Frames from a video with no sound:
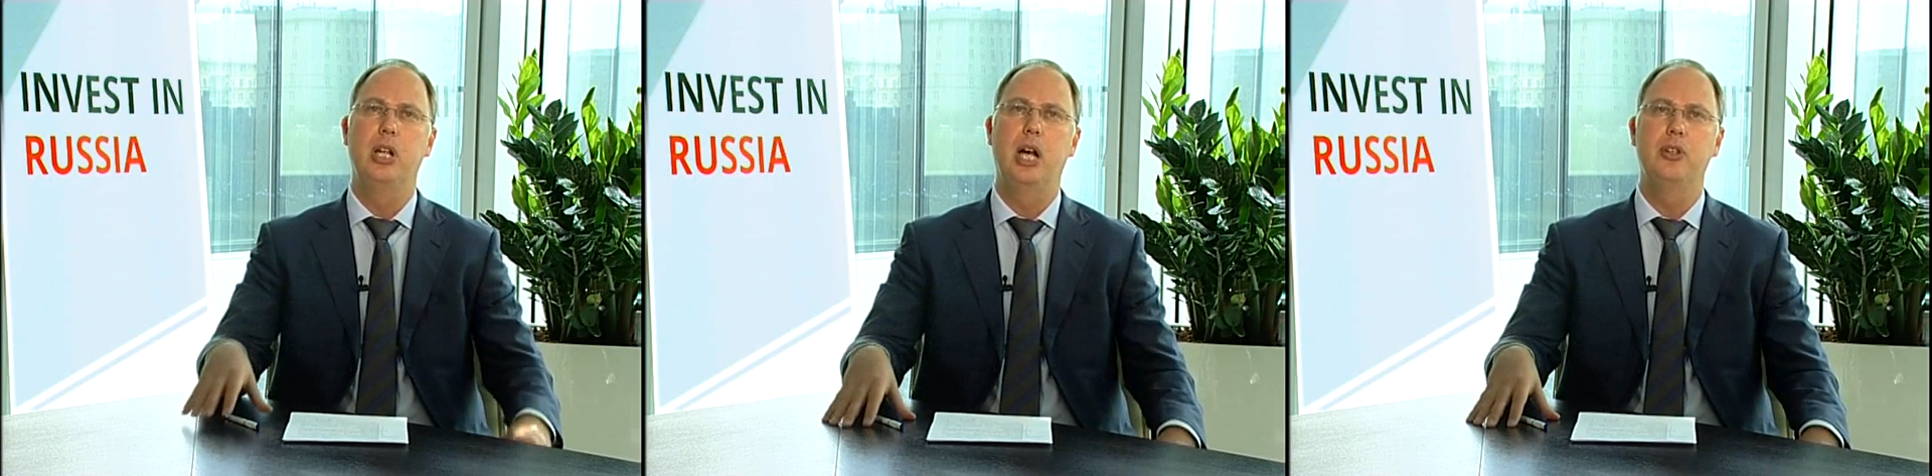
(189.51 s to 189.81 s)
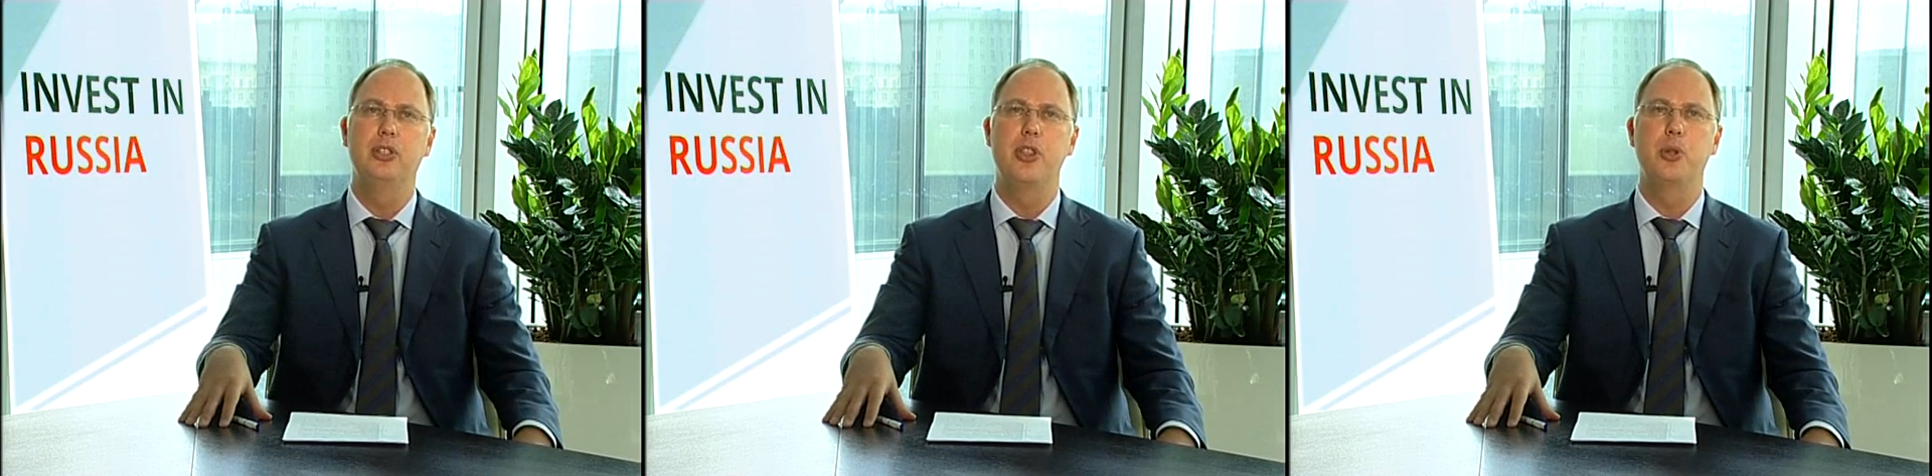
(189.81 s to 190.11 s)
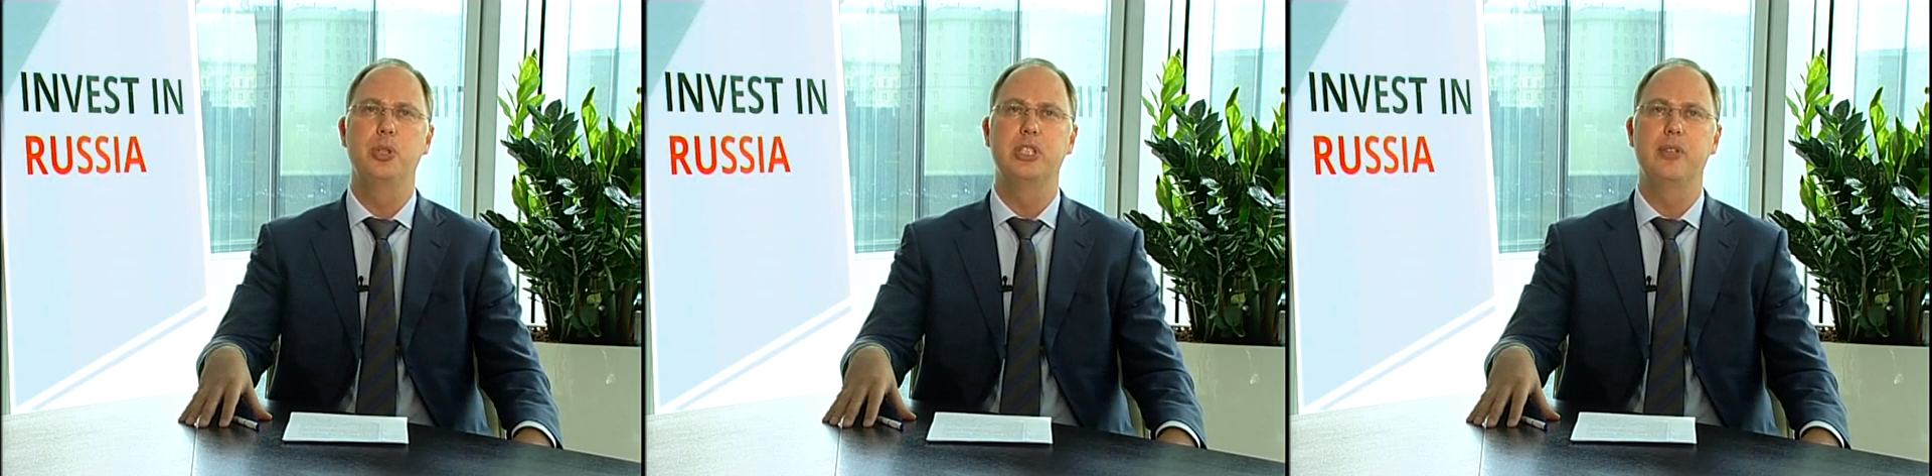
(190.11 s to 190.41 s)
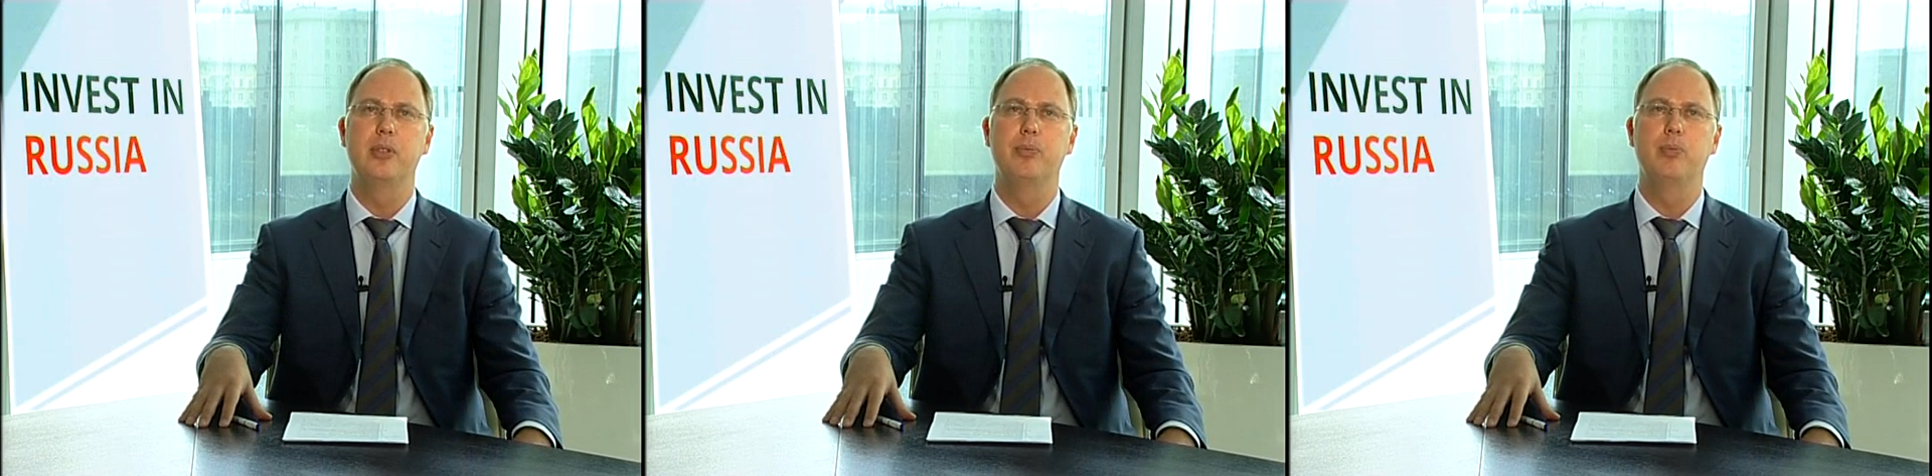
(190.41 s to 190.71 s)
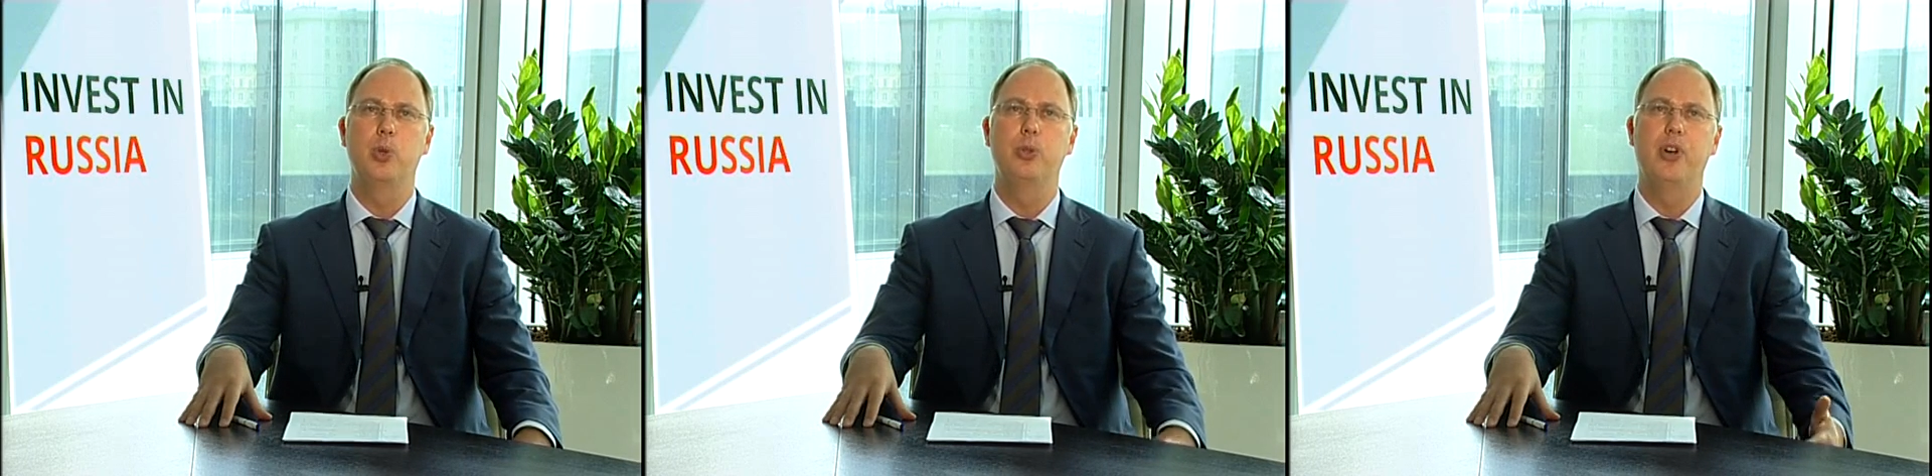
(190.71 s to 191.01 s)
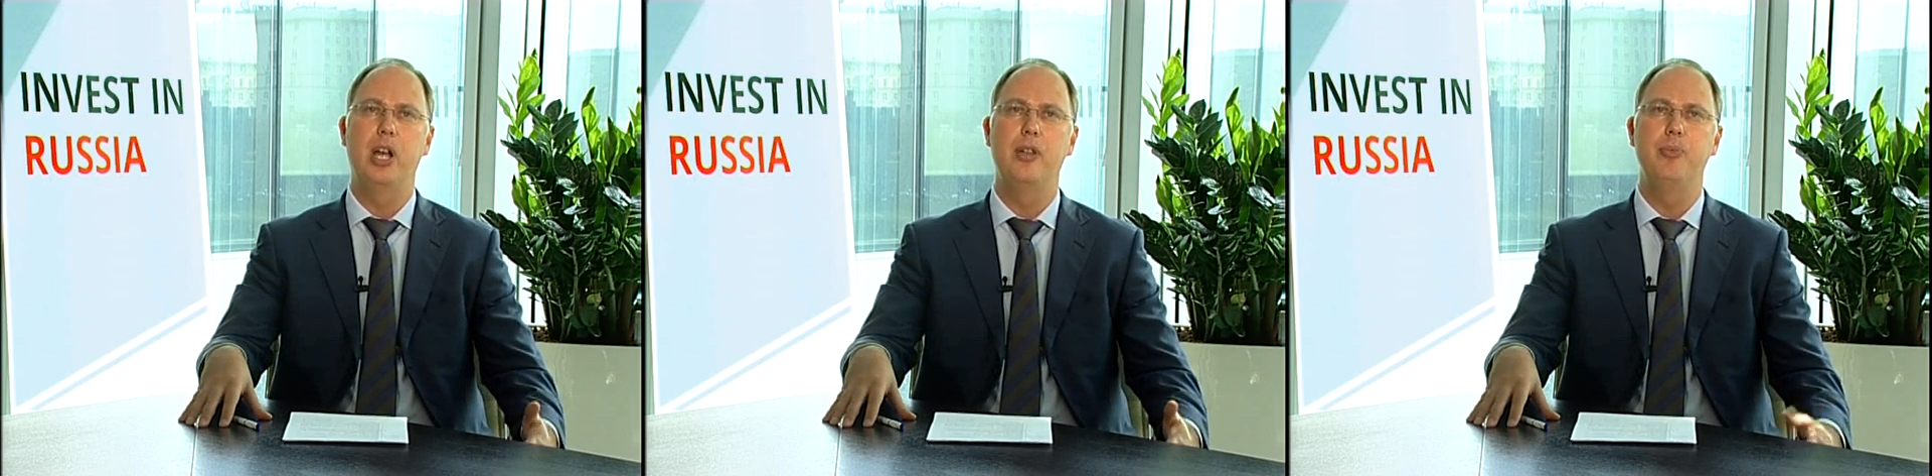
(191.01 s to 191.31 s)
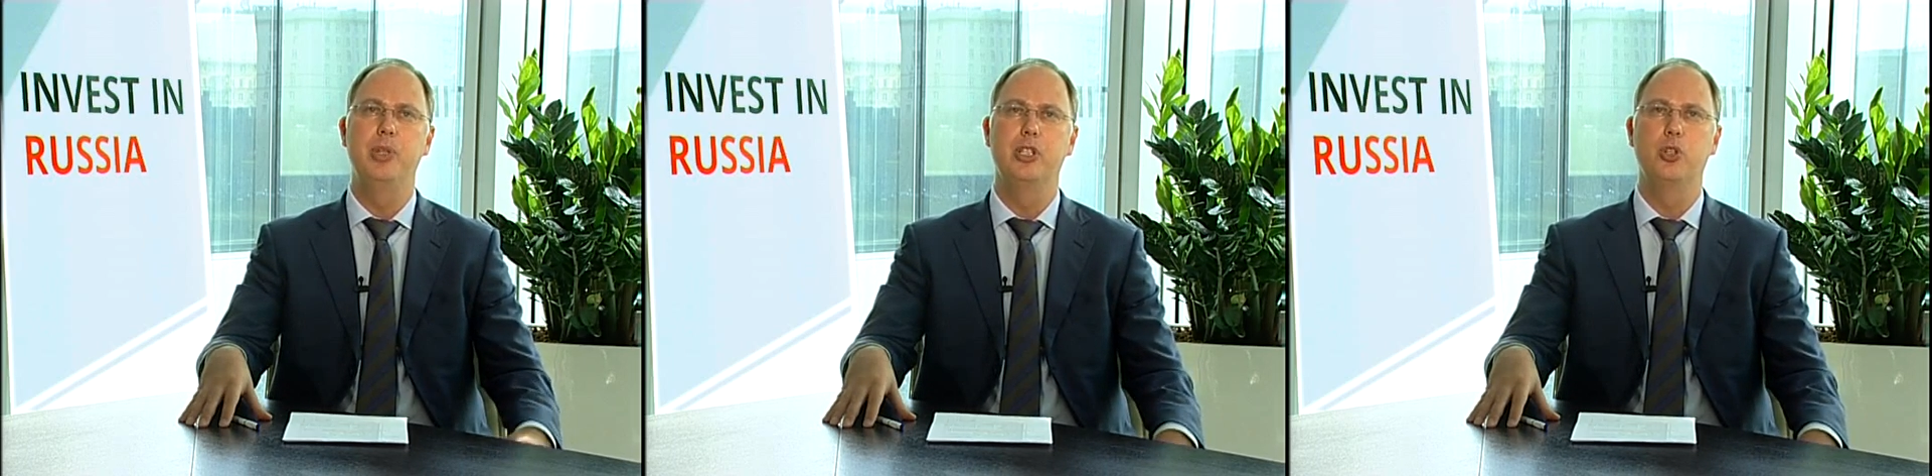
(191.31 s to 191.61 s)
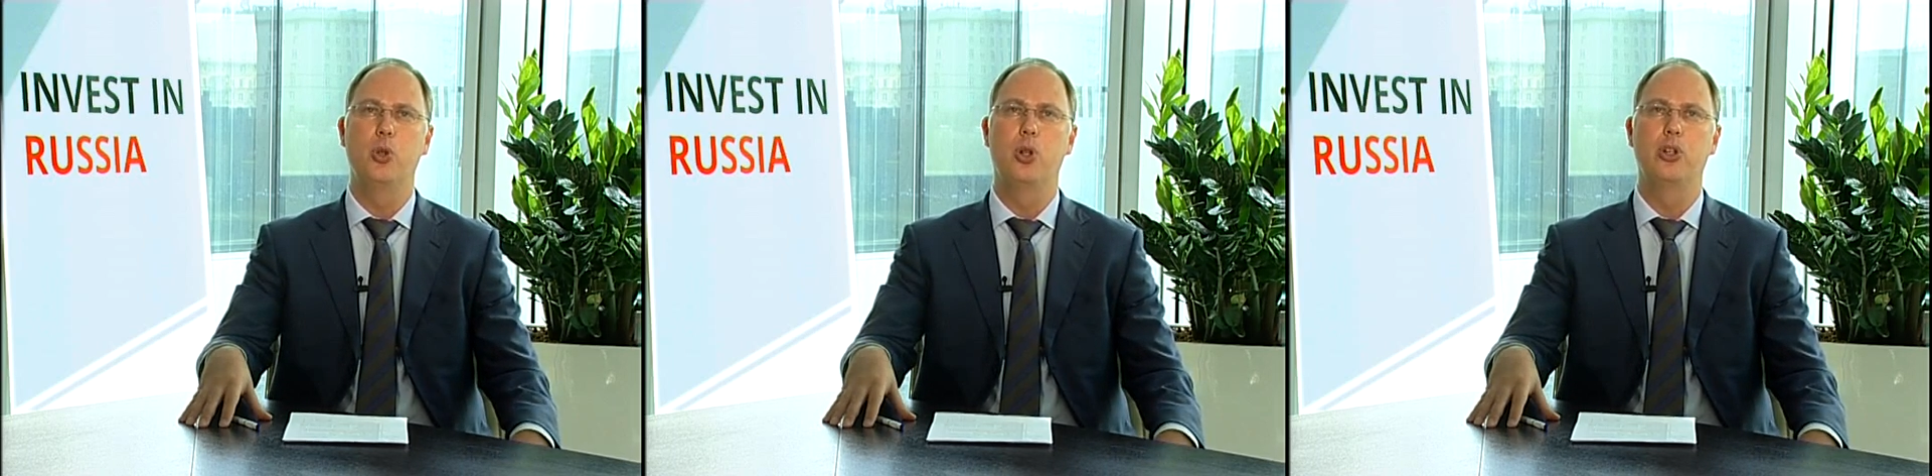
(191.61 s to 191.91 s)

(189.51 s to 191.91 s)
$137.5 million,